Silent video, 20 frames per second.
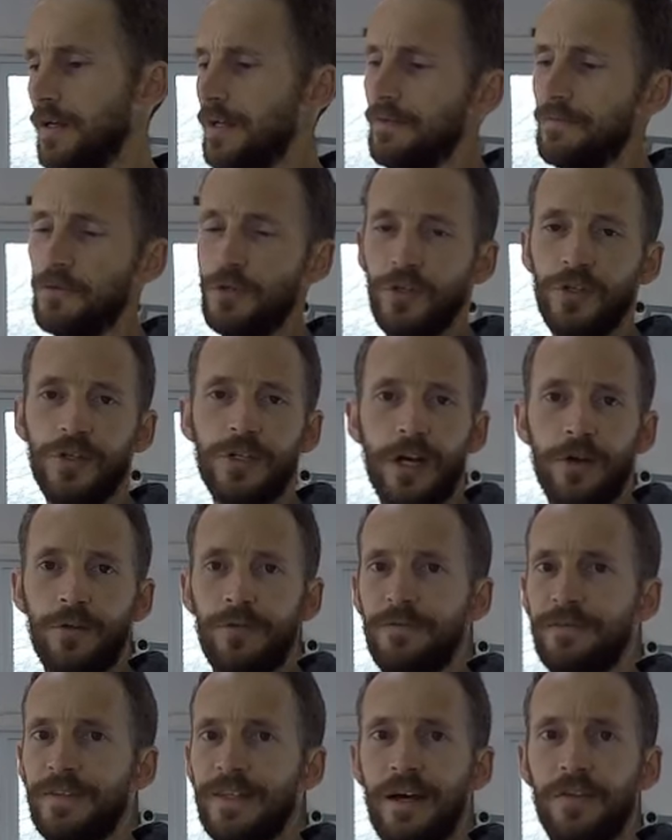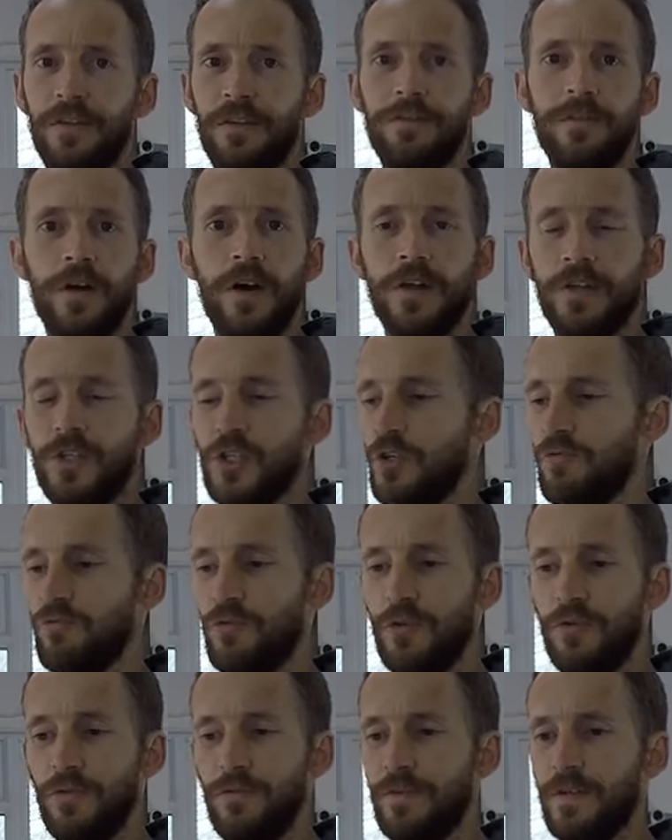If you're going down the furniture
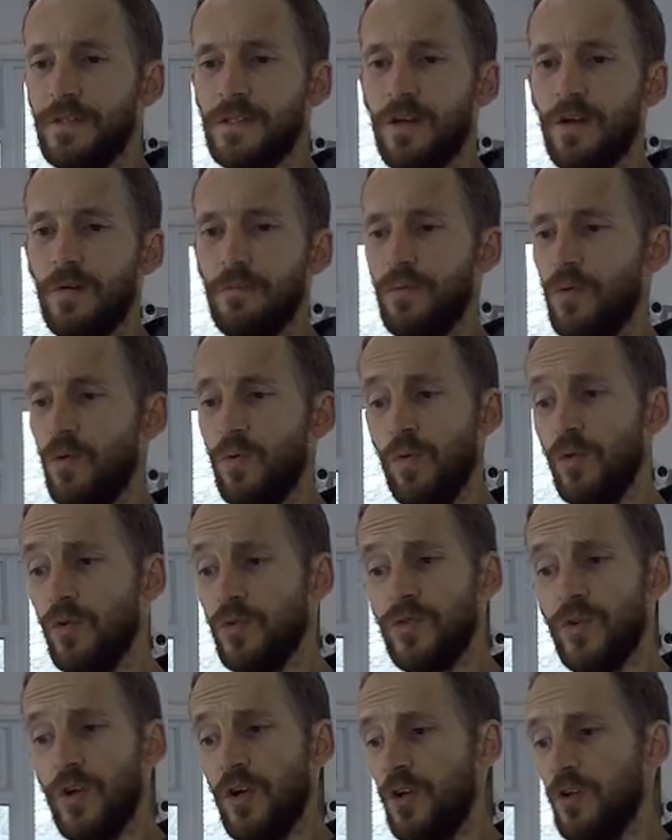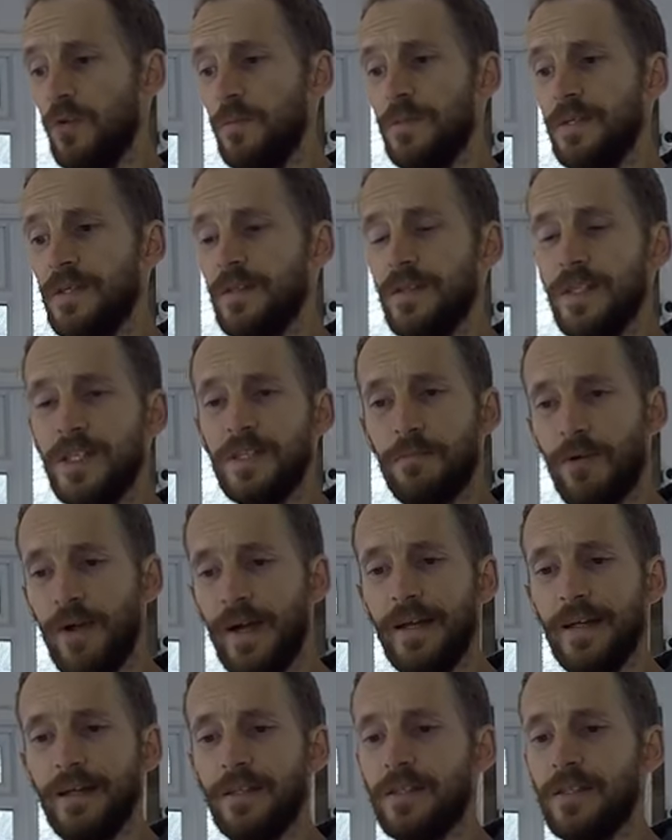route, for example, wardrobes and
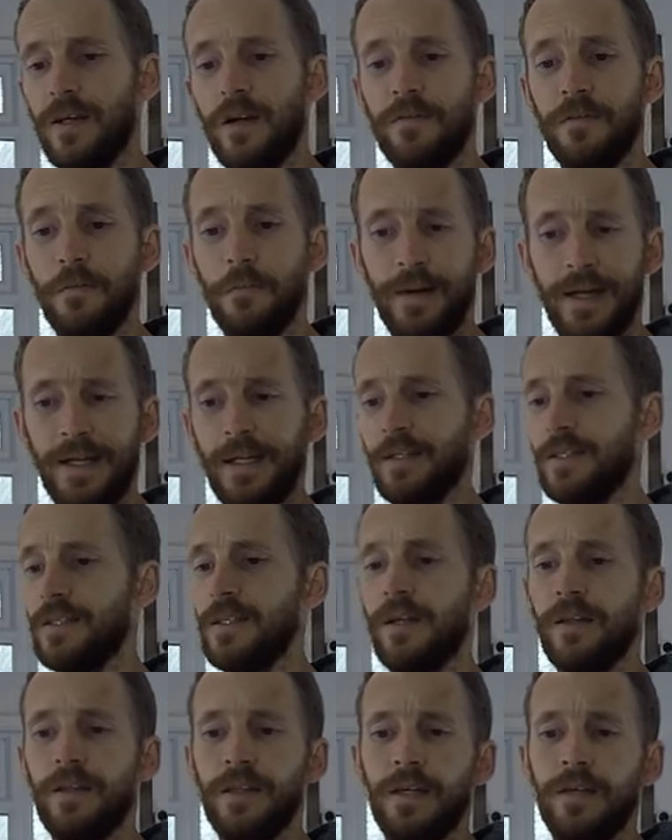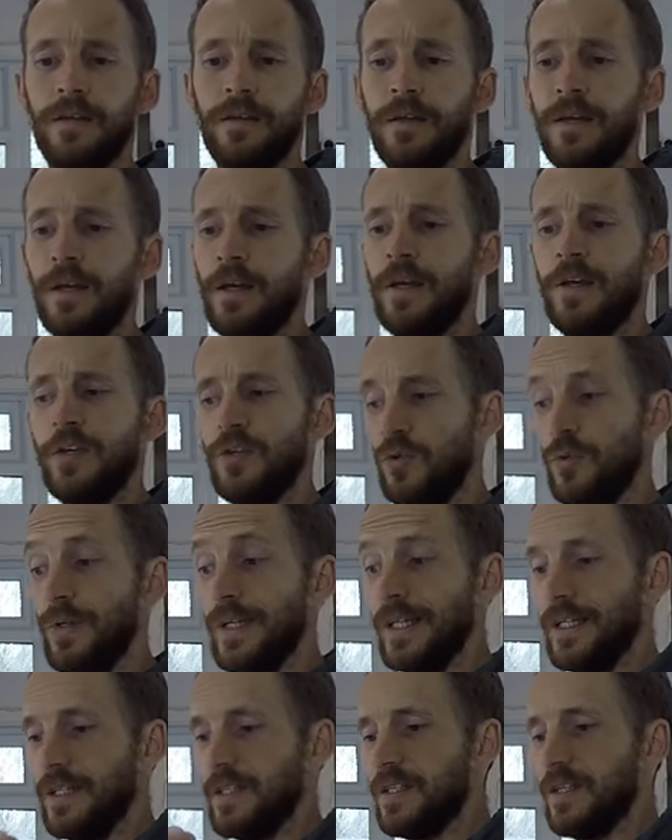spraying stuff and painting something, you
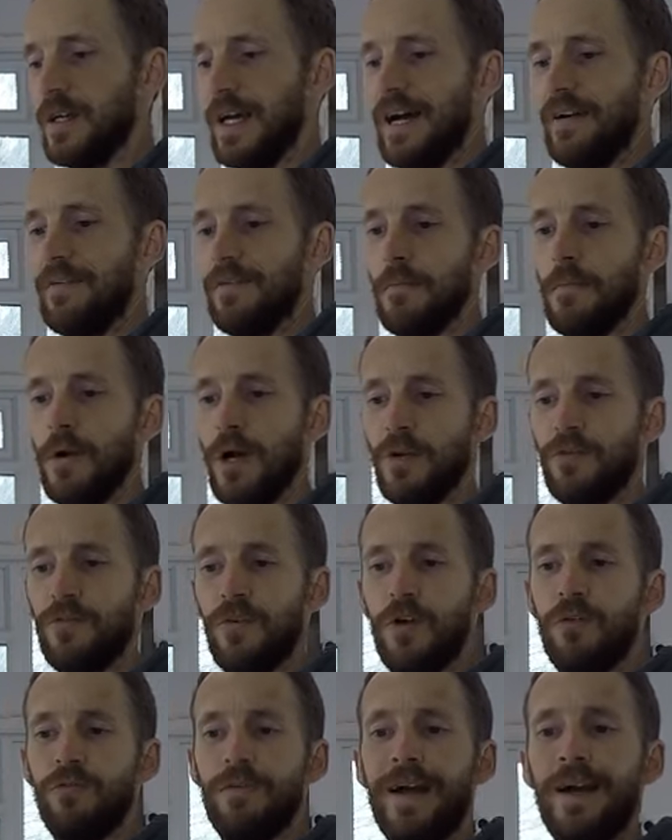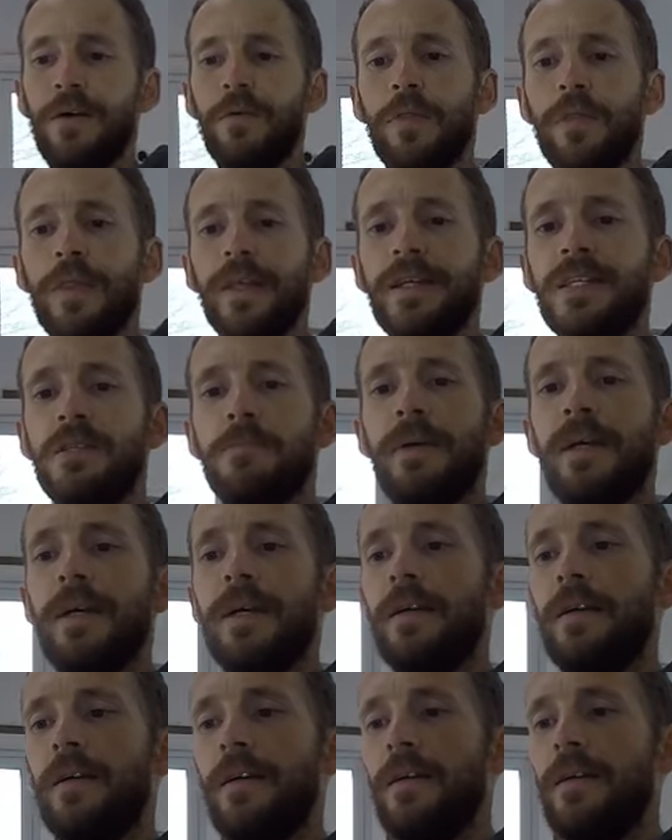need to have a micro round this big.
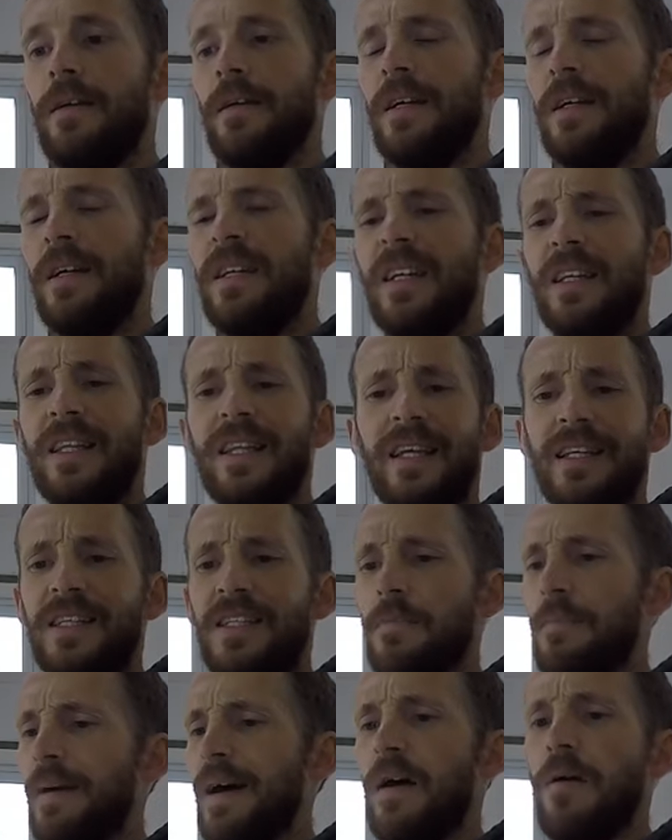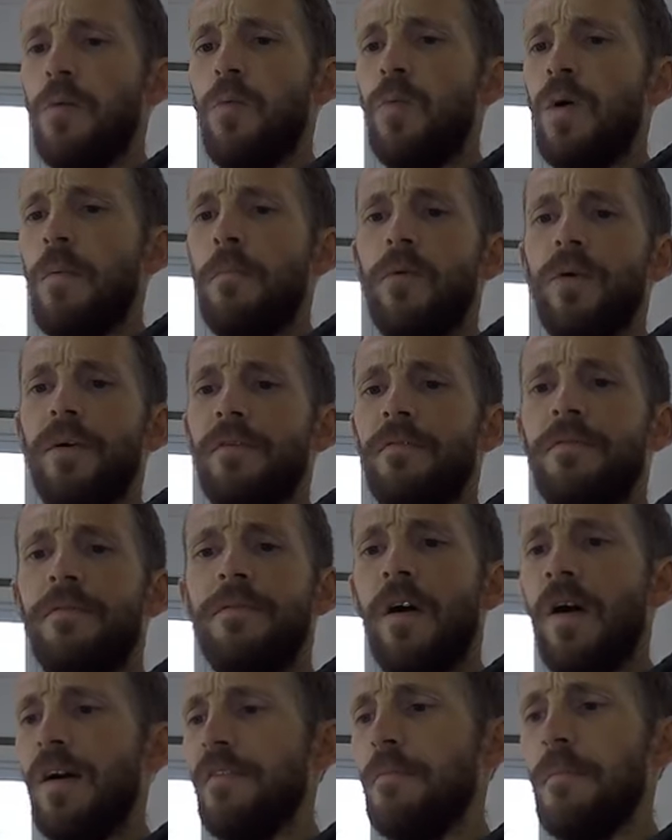I think it's about
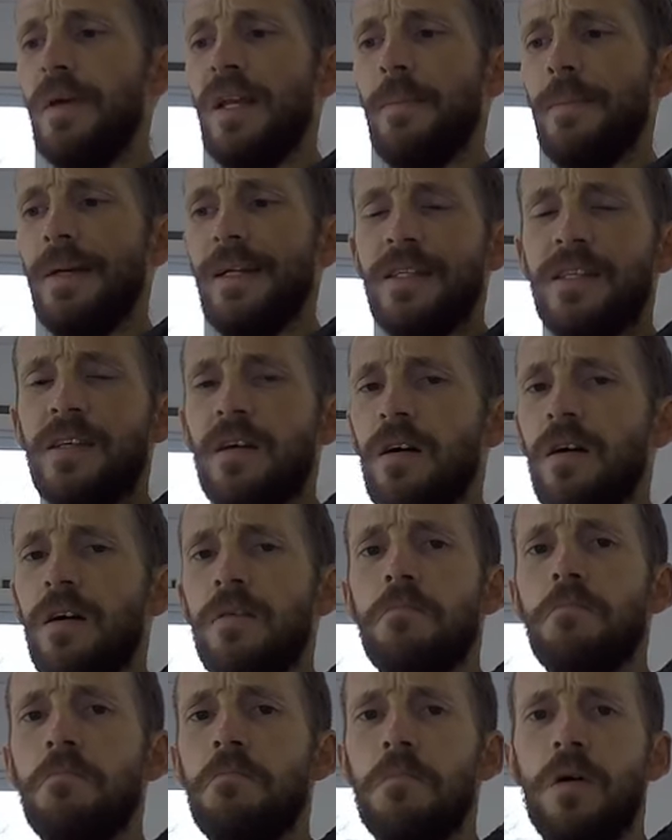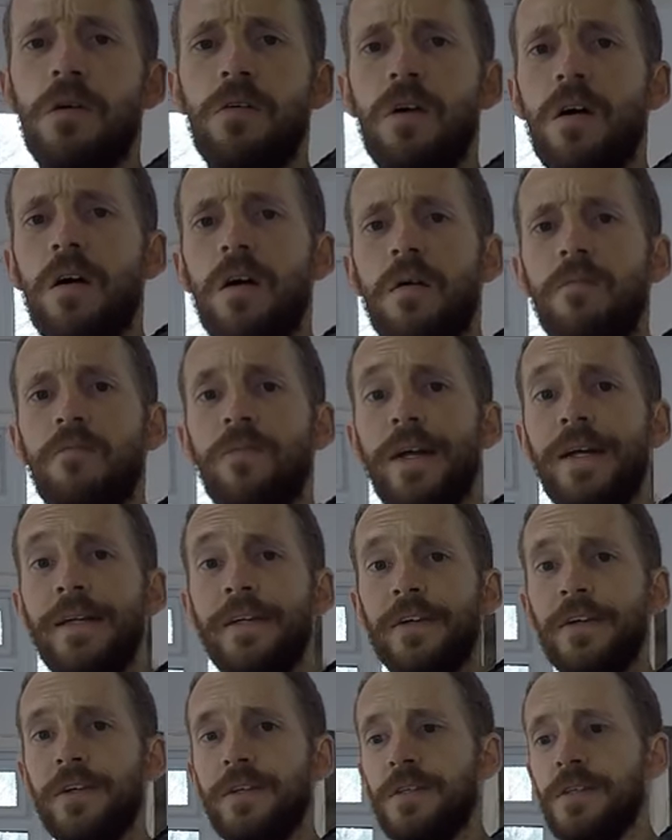1.5 millimeter
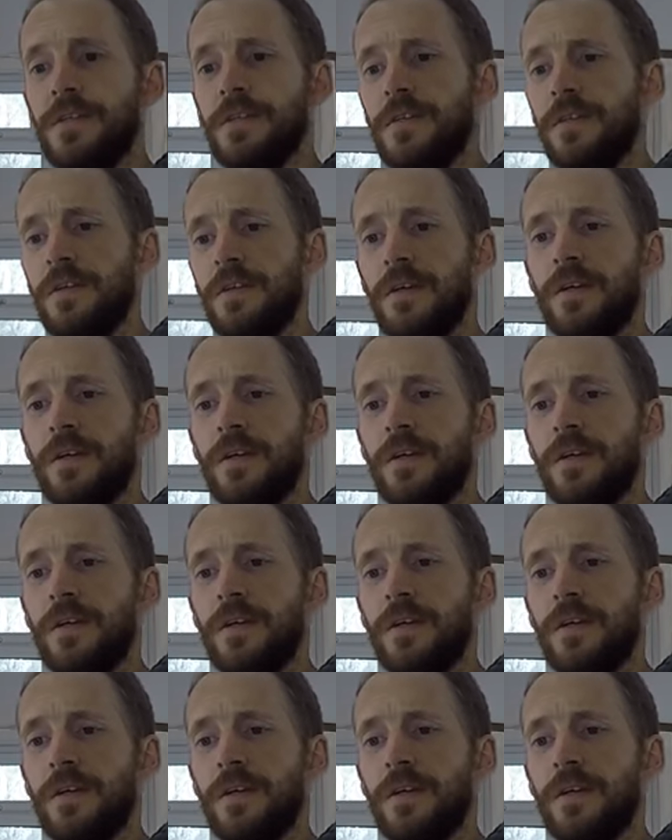radius.